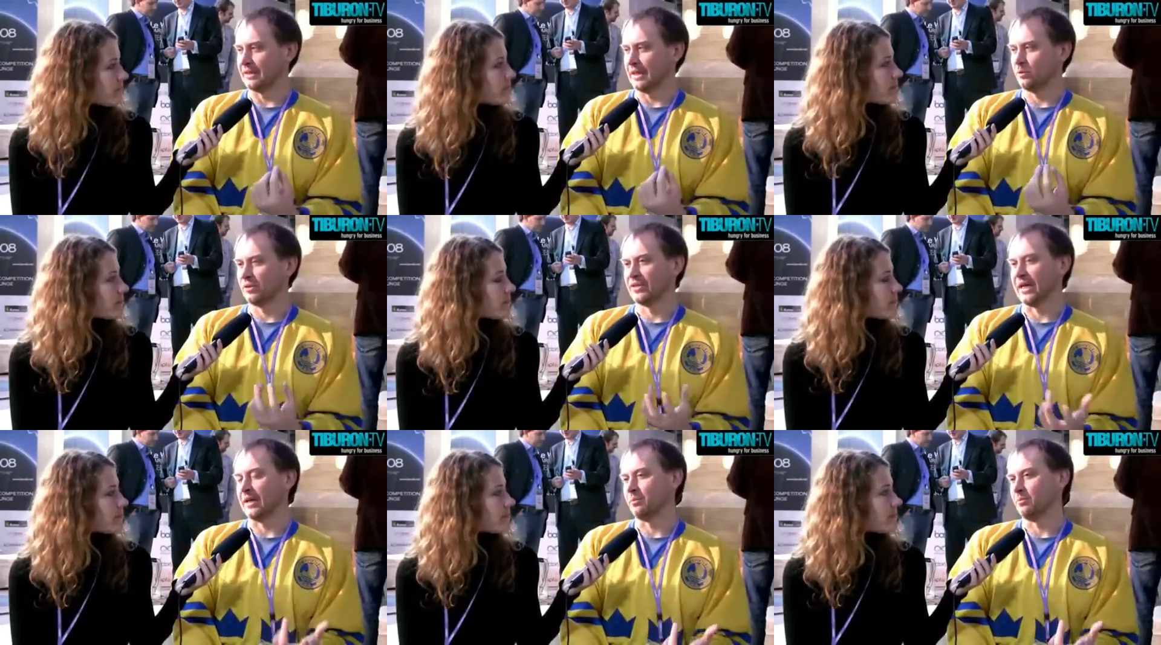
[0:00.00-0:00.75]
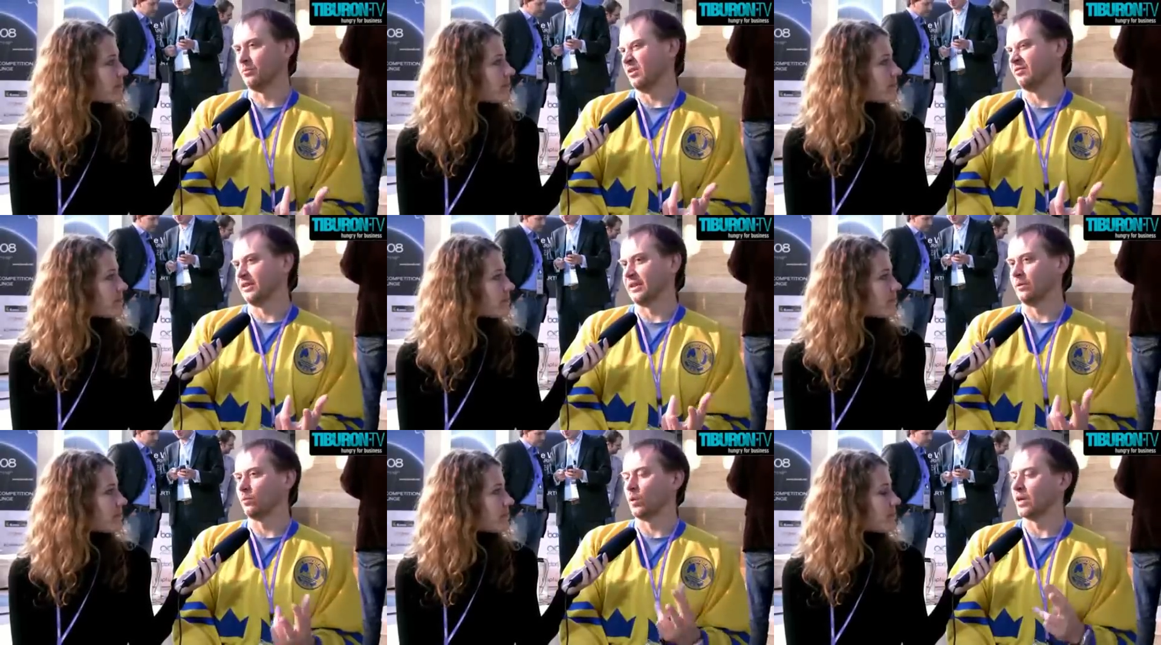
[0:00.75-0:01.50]
Speaker 1: and that will take
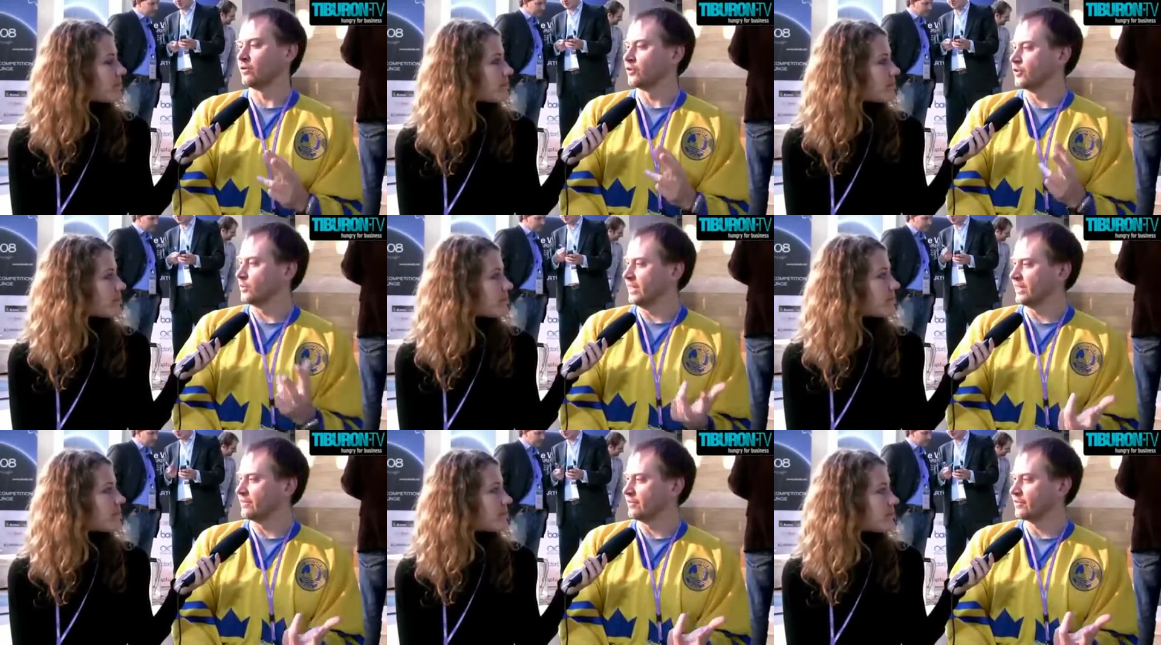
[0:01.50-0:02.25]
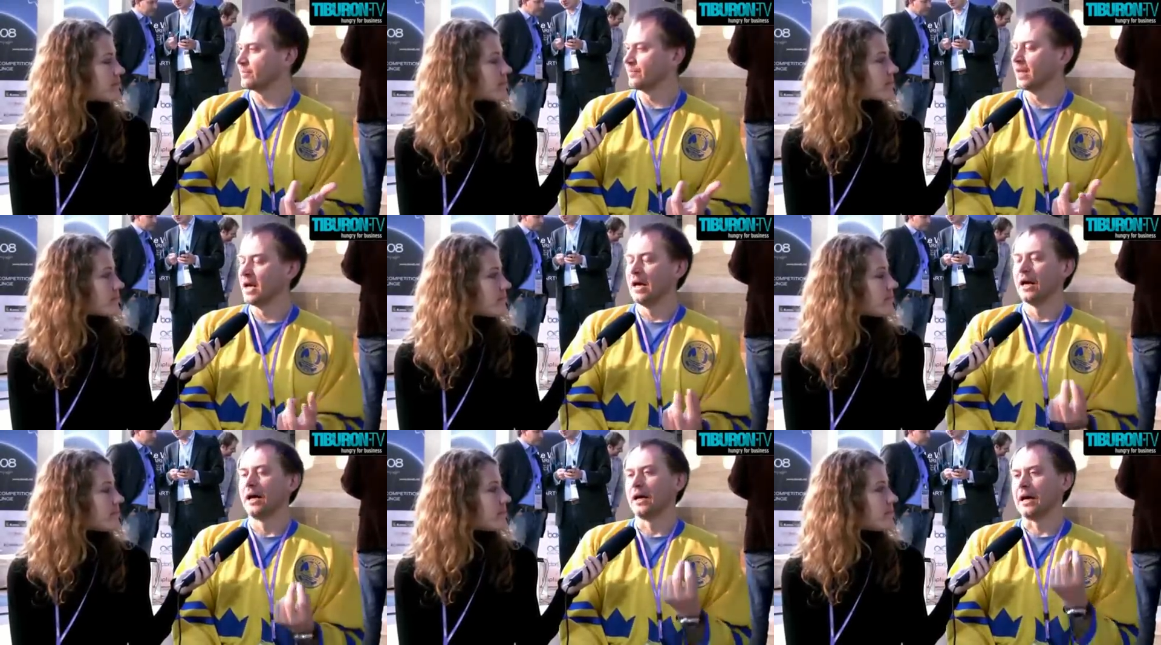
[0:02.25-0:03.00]
roughly one or two years
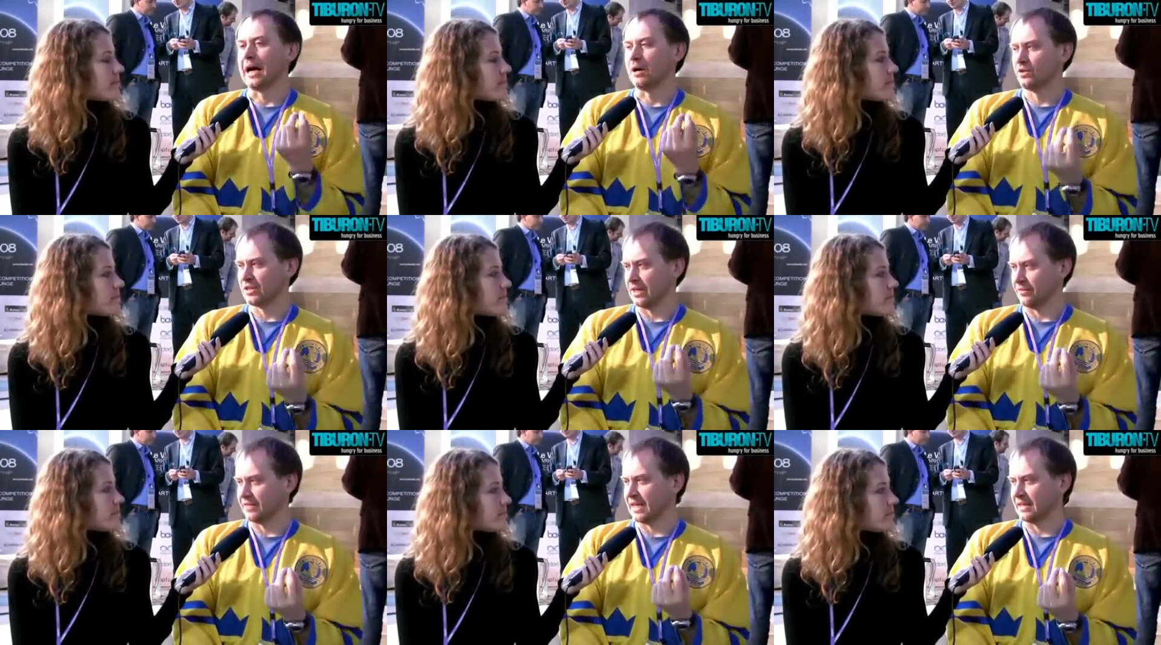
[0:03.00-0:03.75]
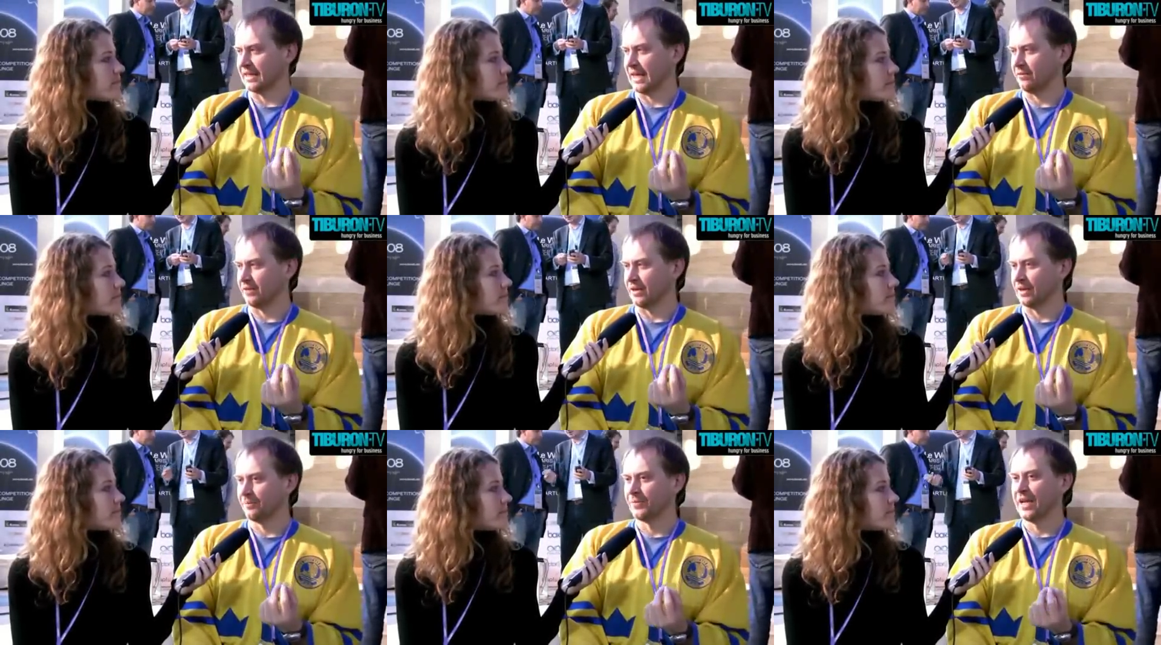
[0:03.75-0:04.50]
uh, outside of
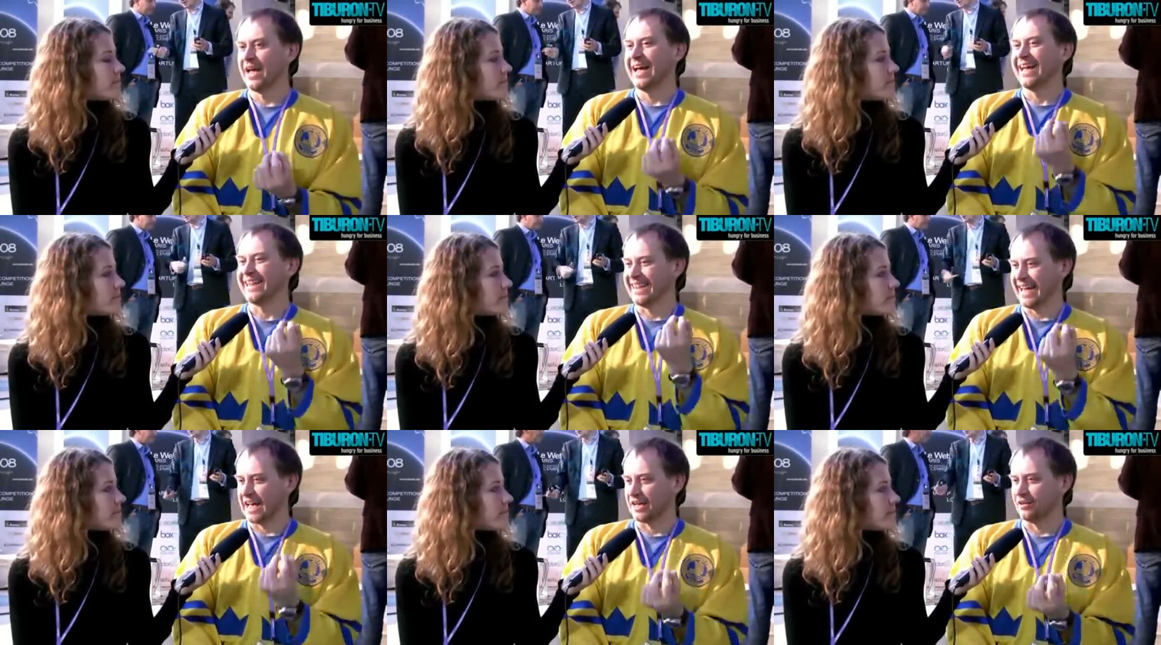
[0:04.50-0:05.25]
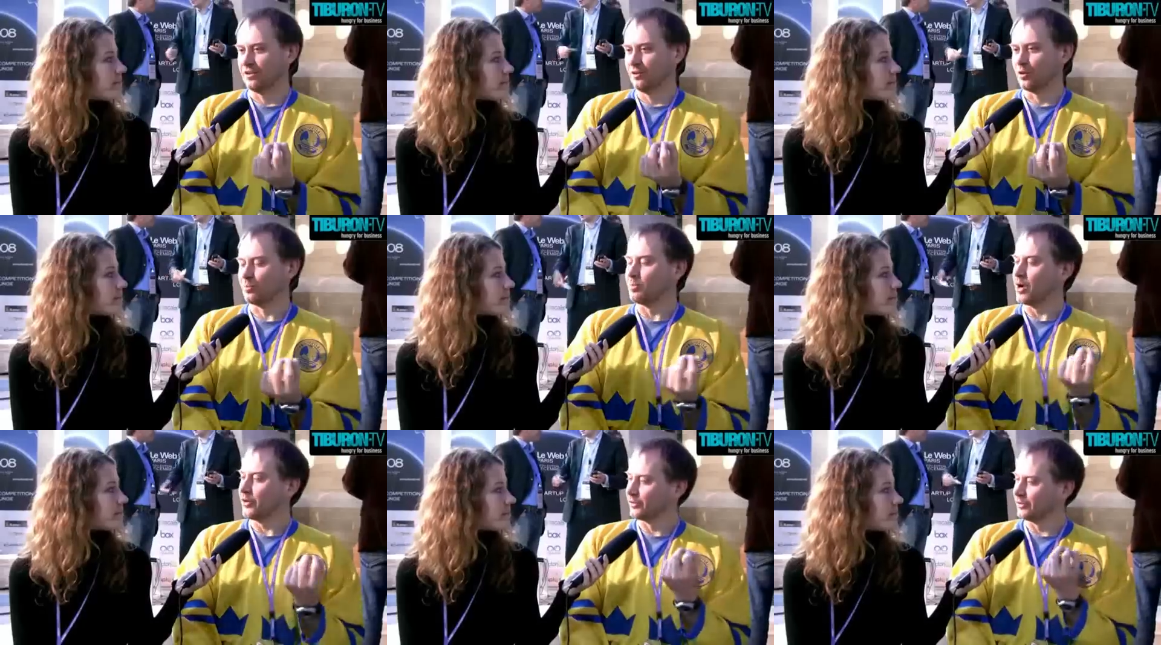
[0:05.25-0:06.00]
Scandinavia, then the
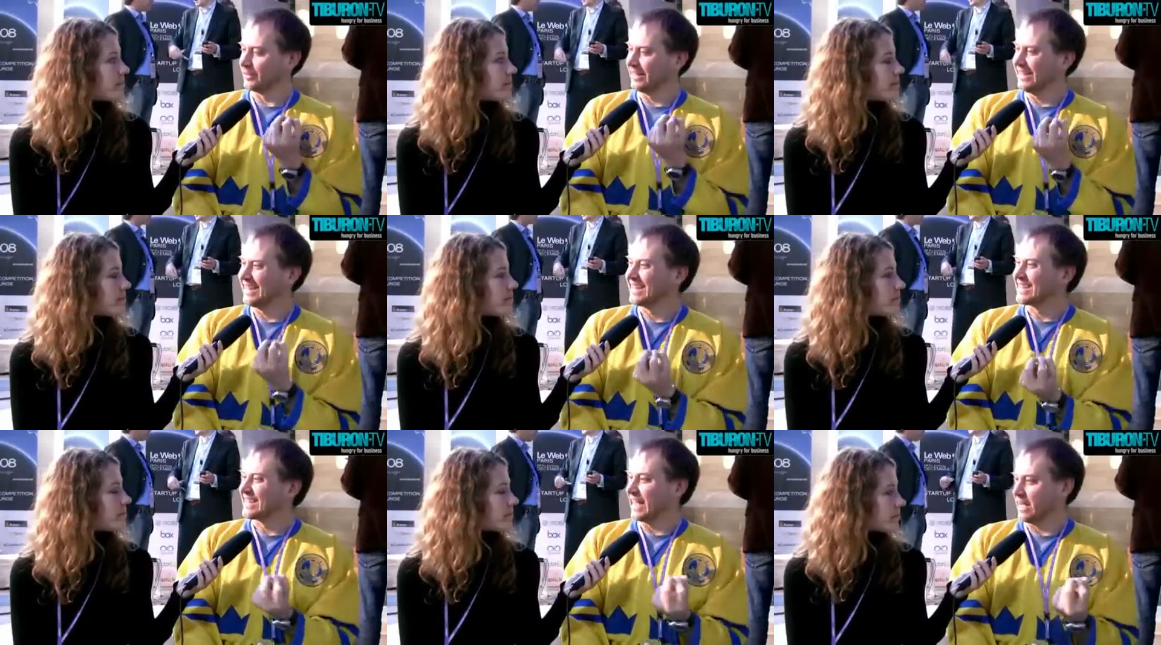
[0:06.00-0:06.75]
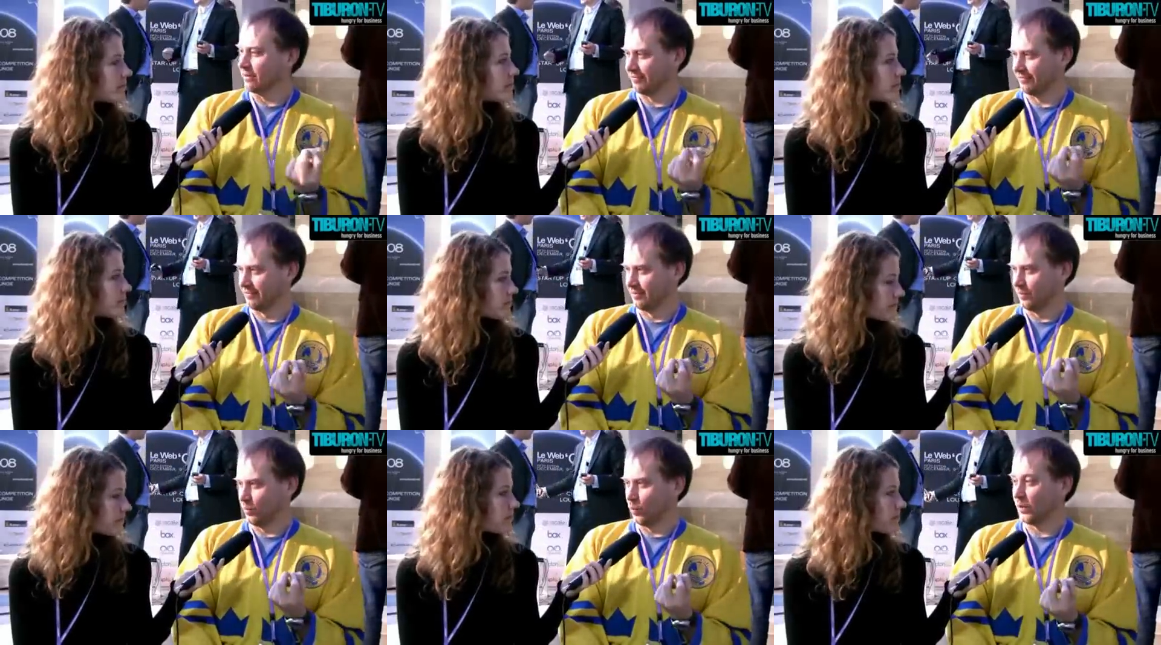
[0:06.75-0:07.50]
model in itself
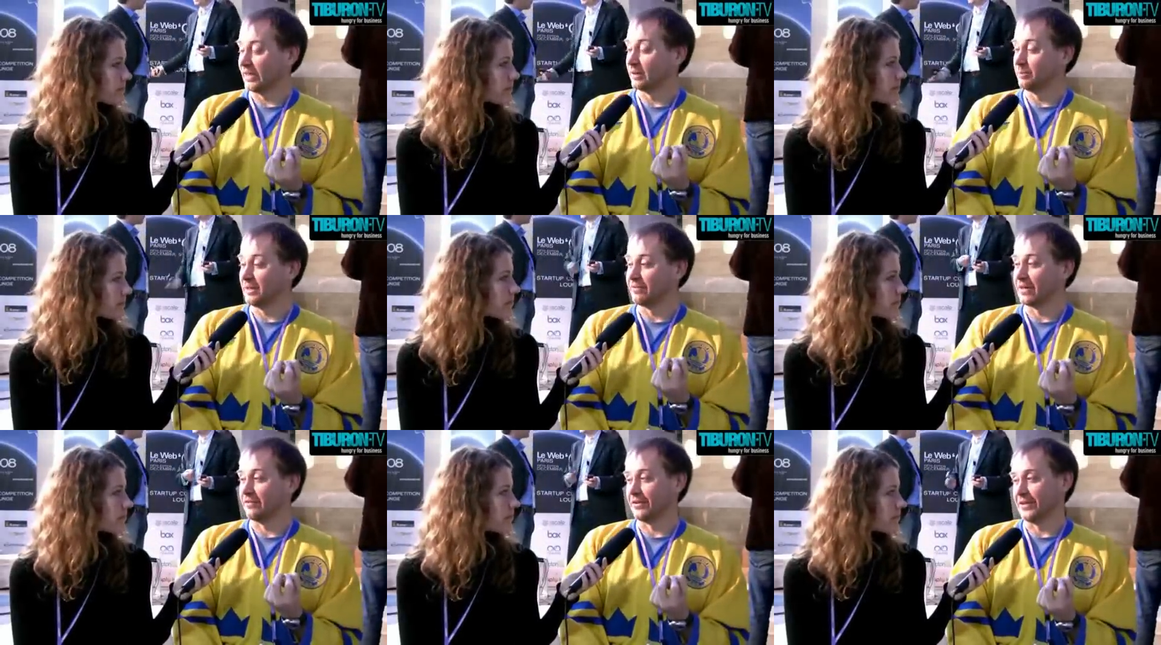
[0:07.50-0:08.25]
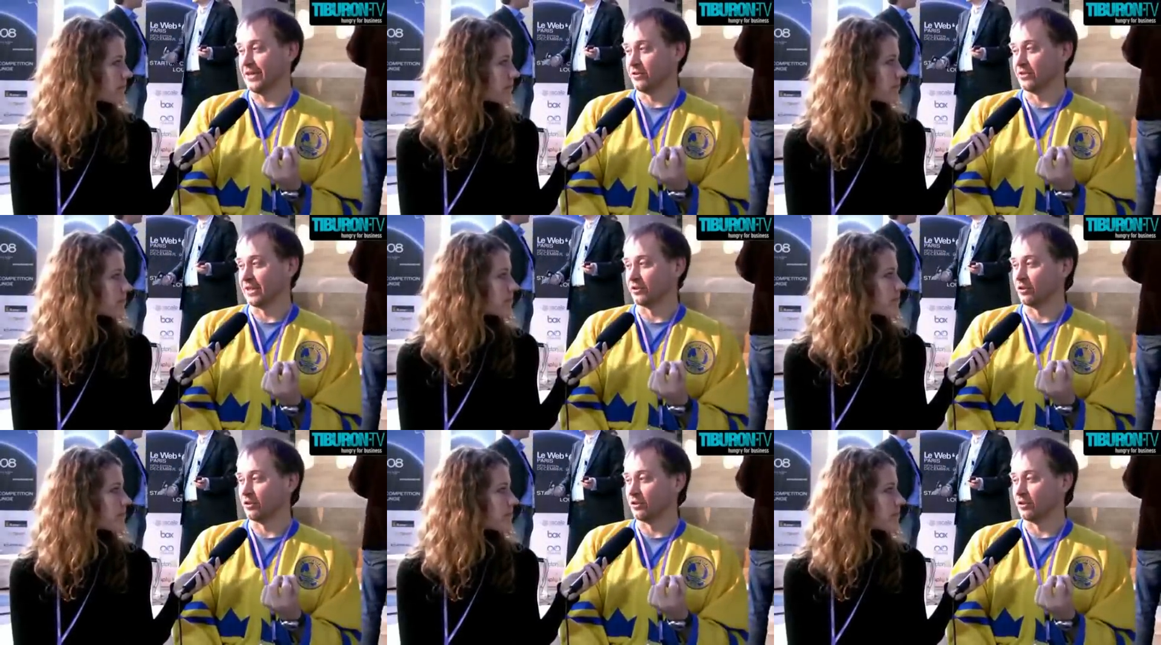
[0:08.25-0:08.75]
will be very, very interesting.